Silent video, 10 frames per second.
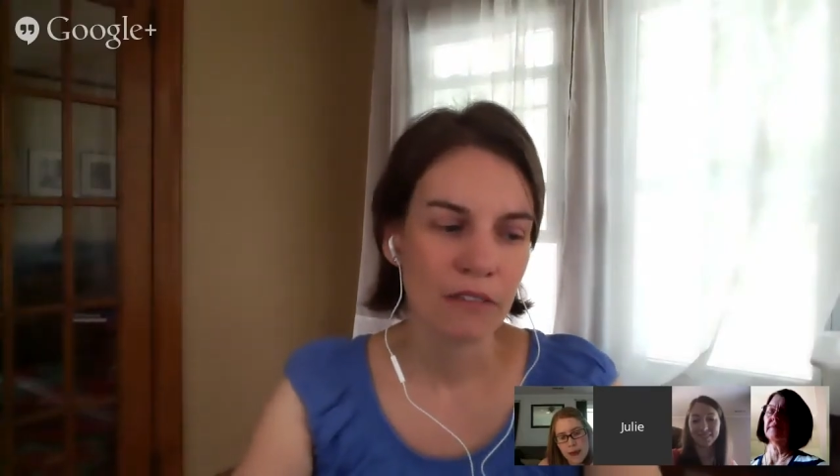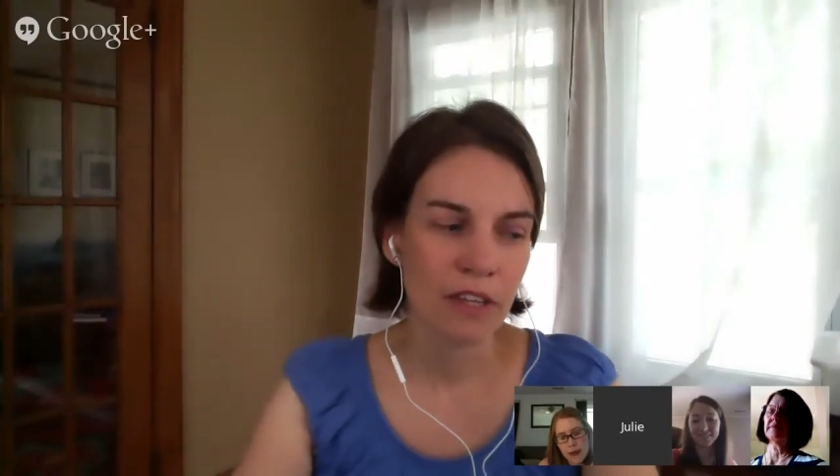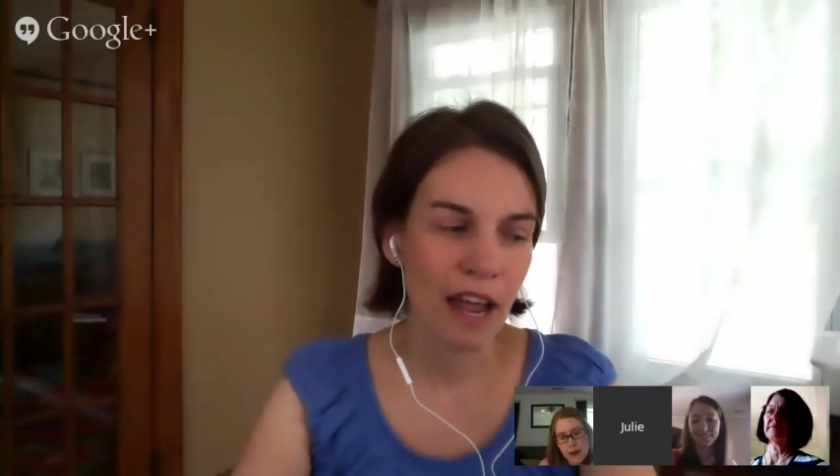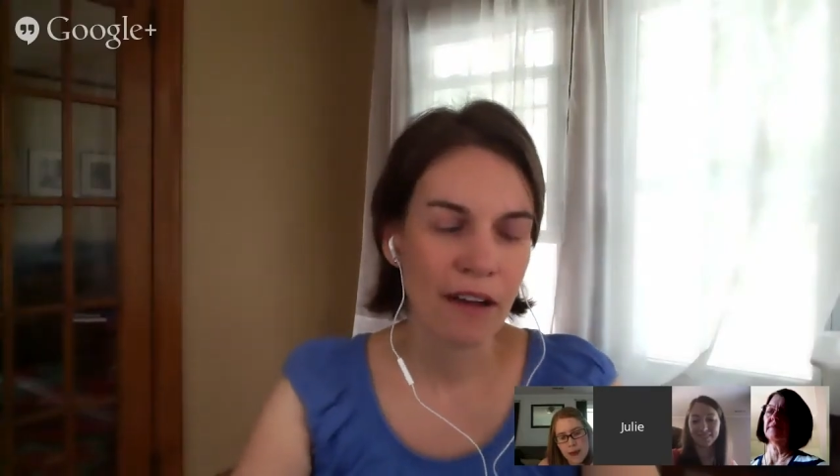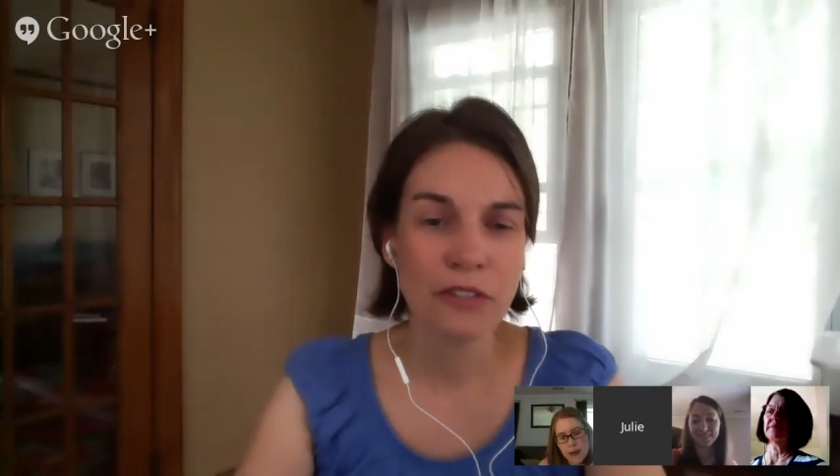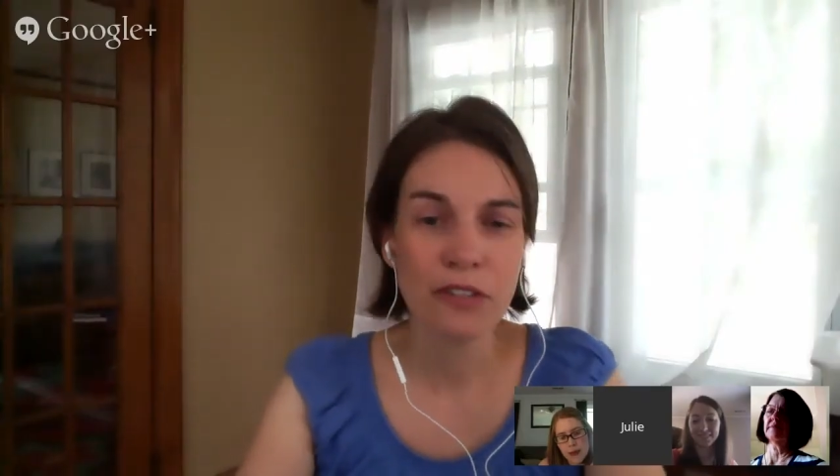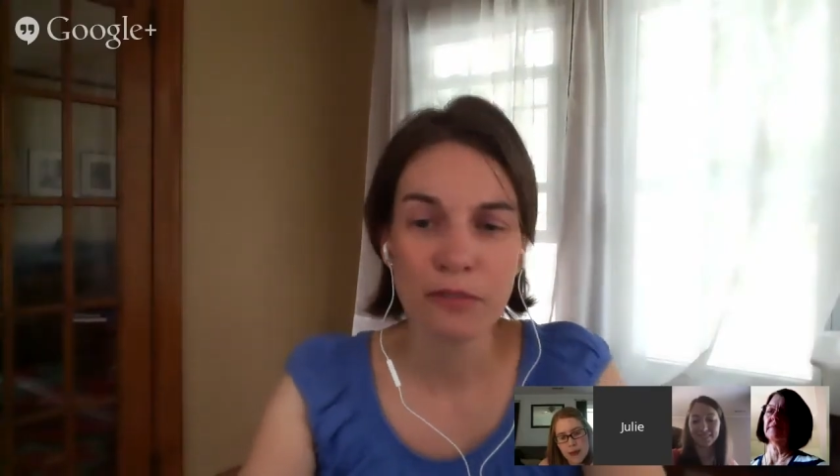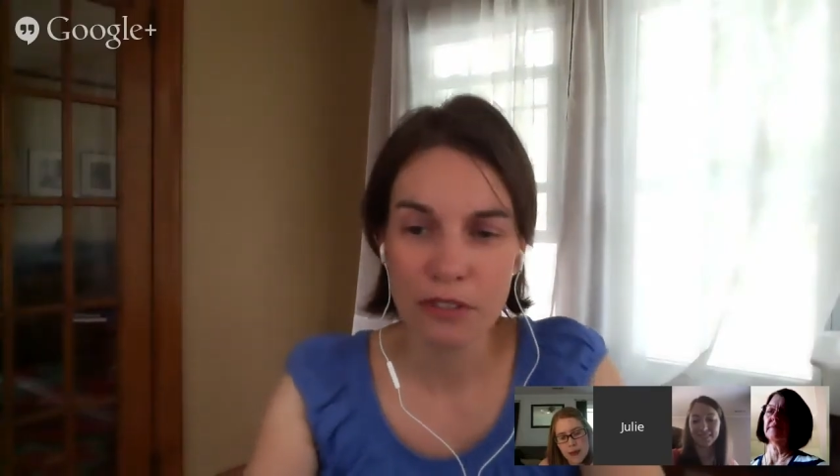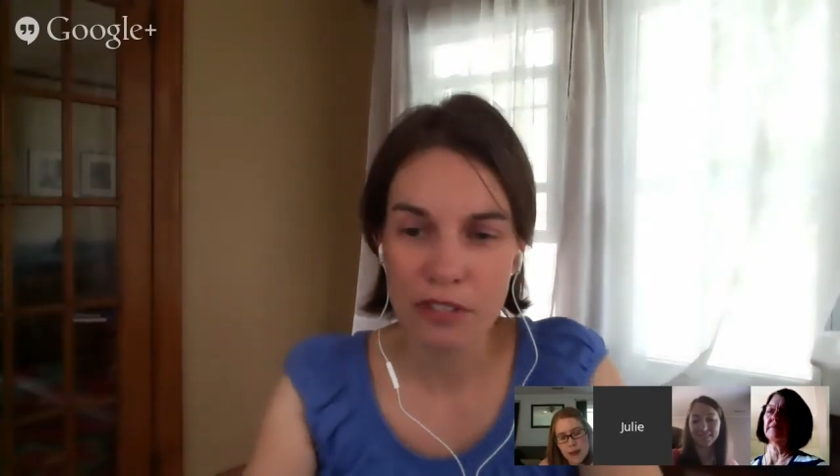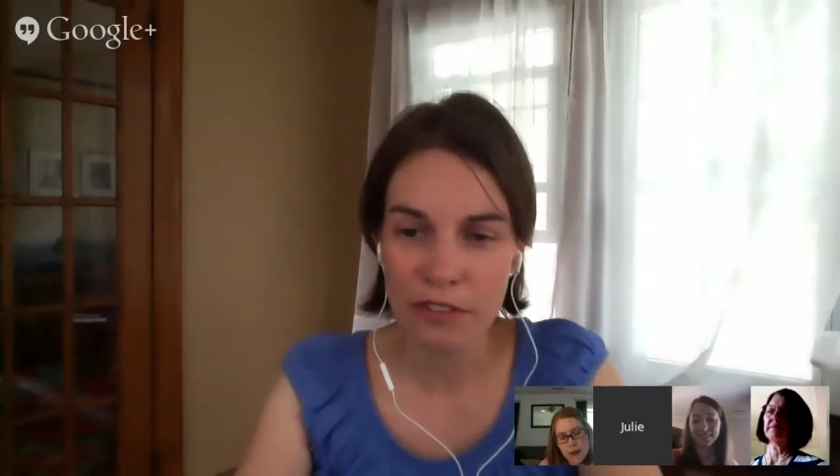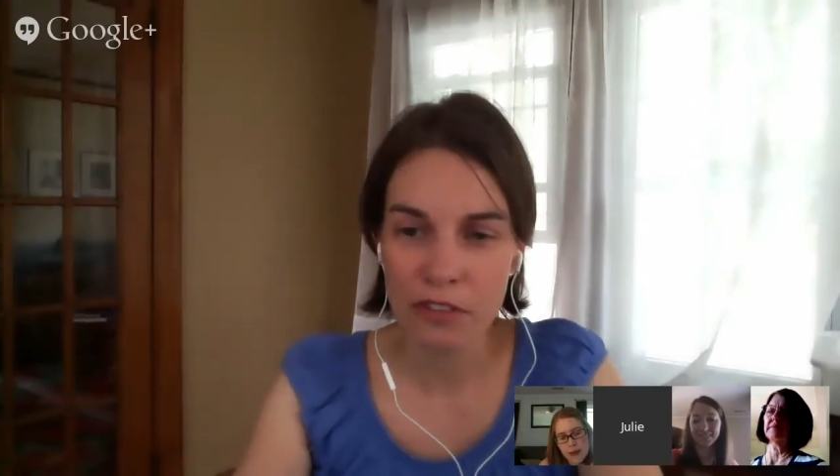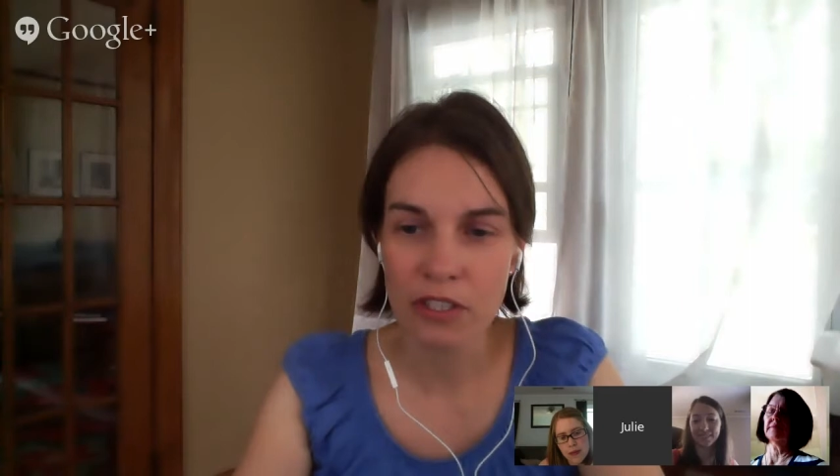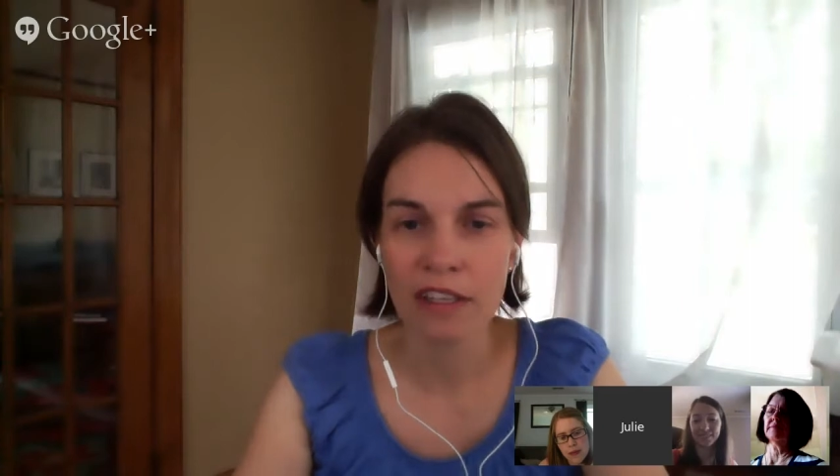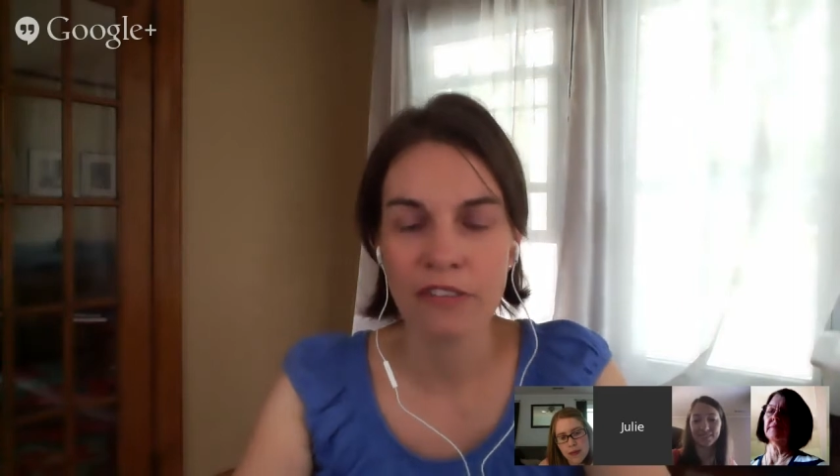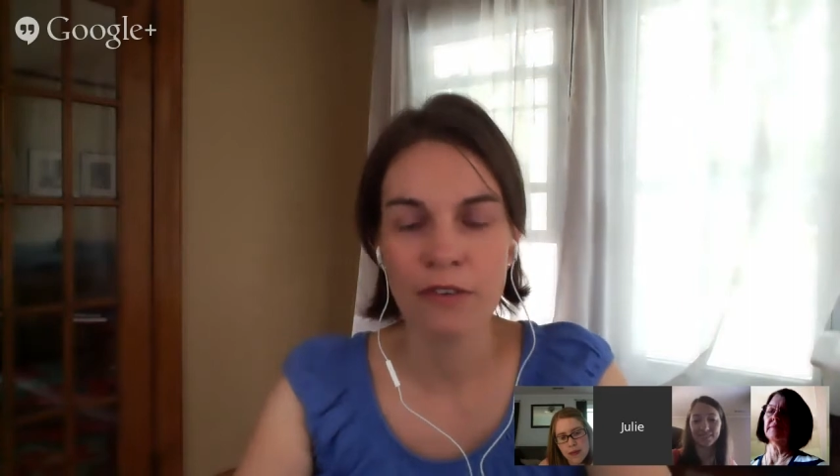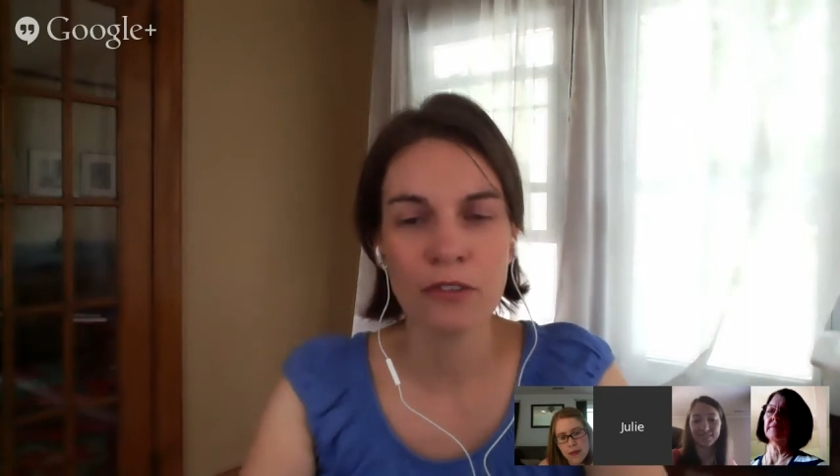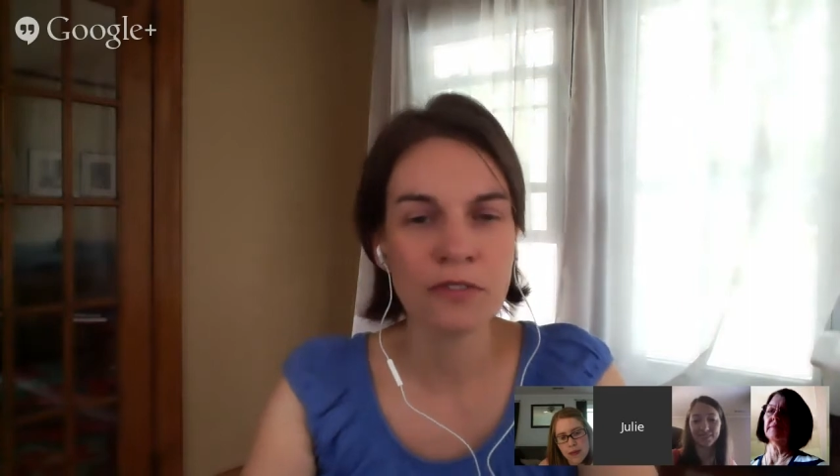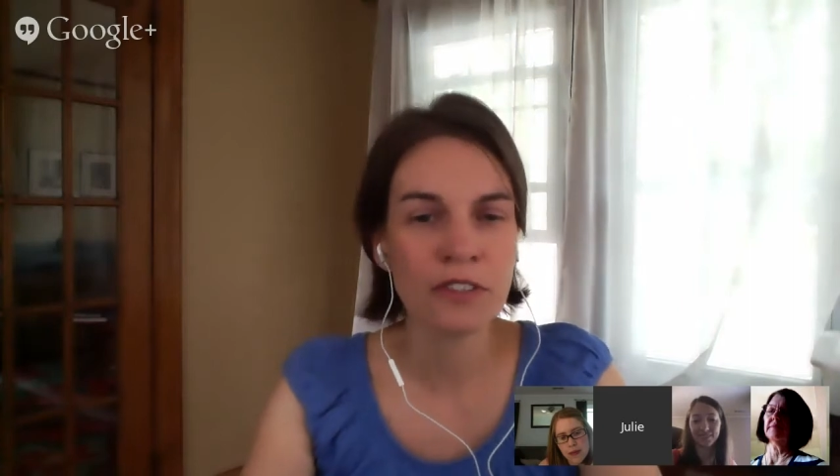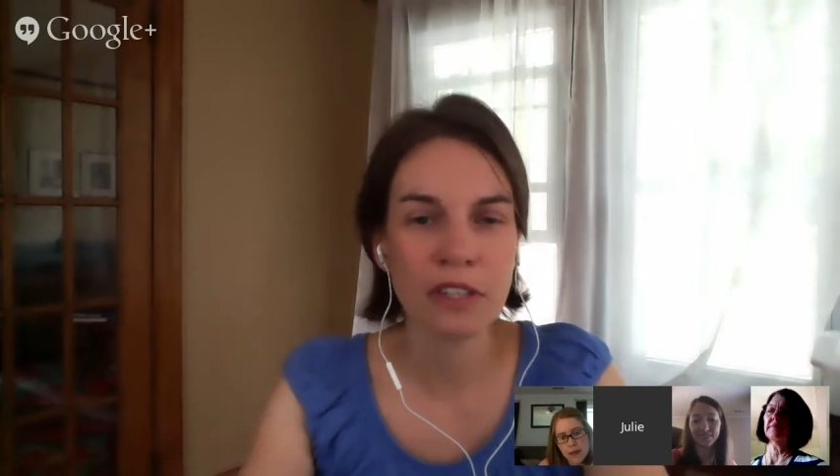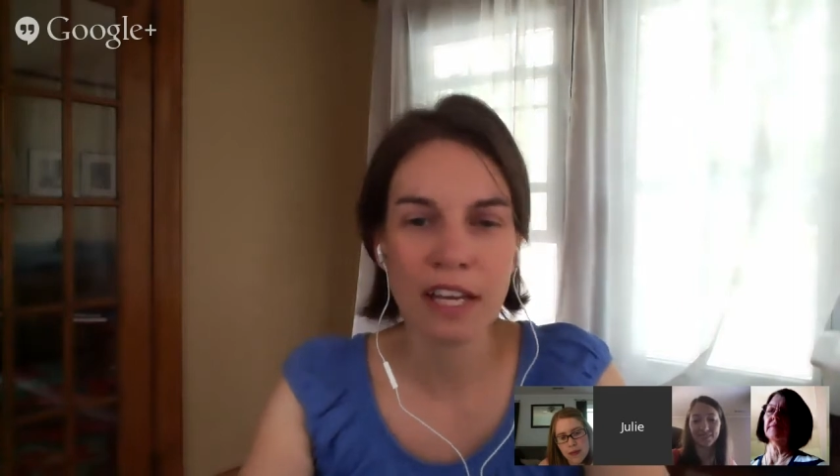After the
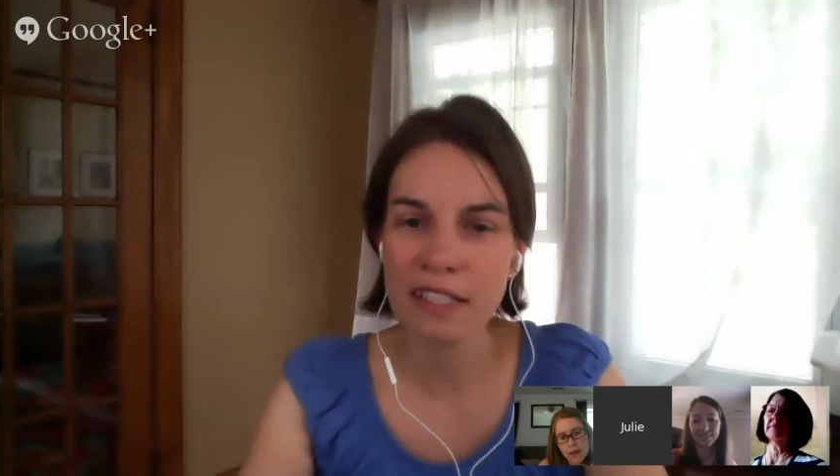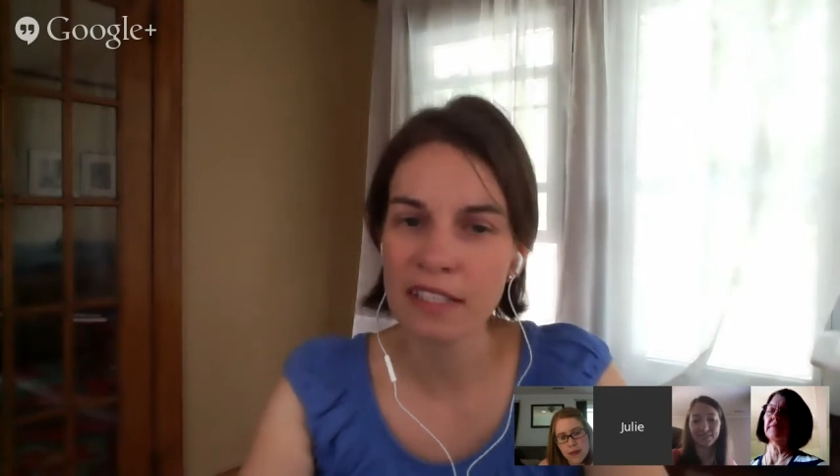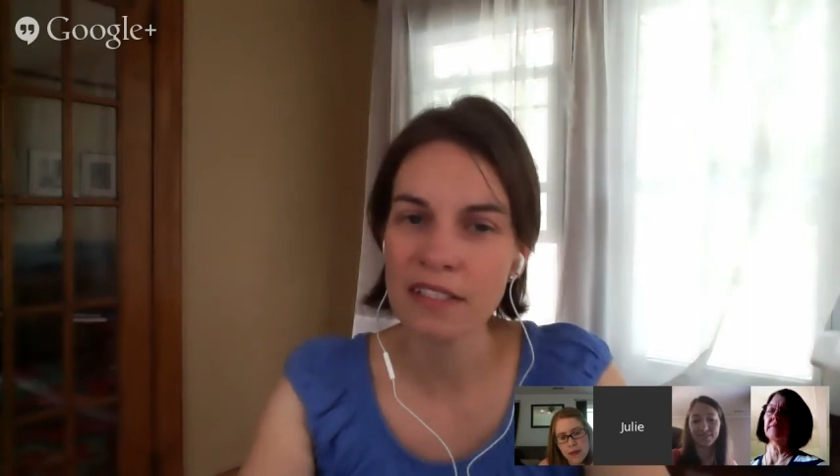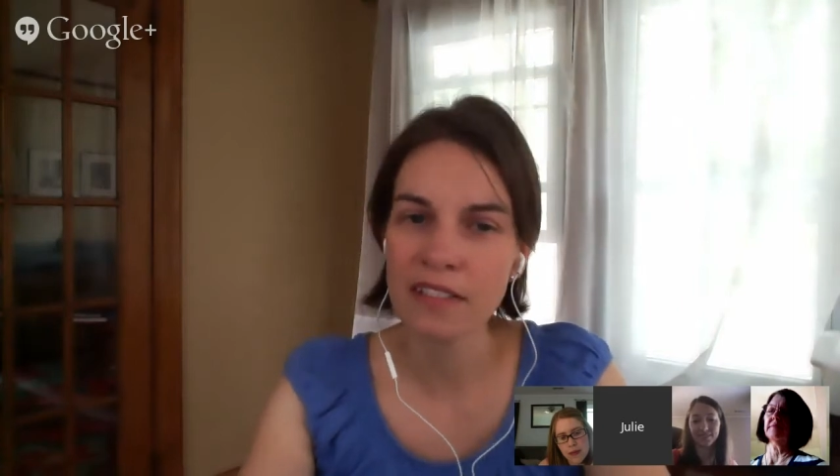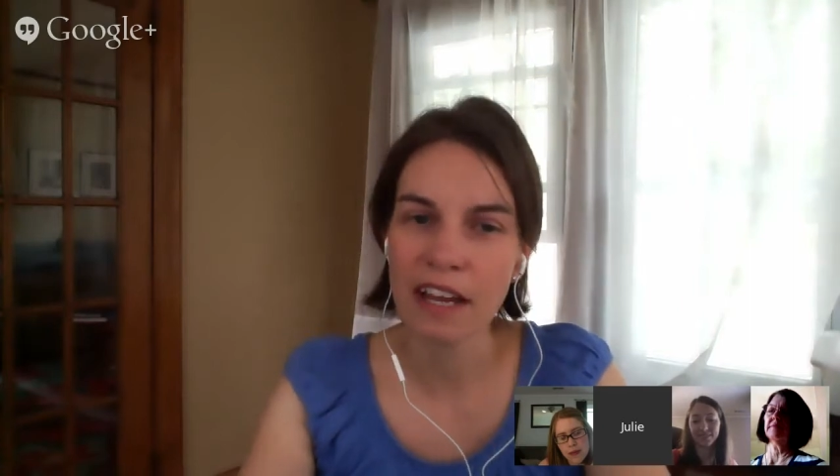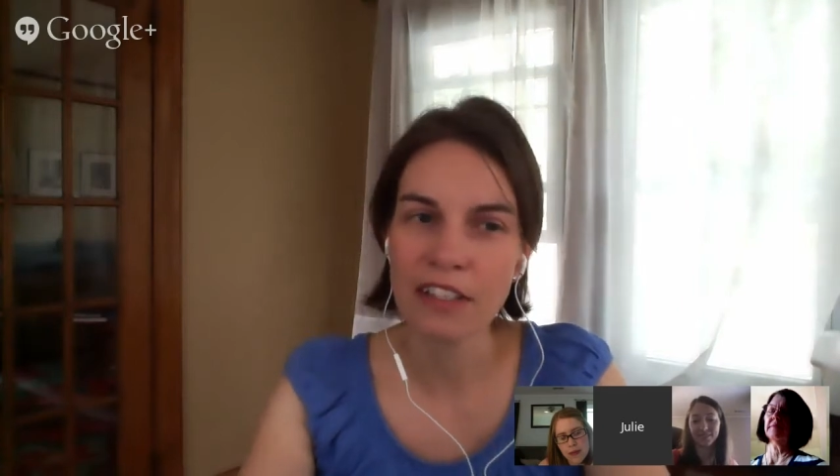first few lessons,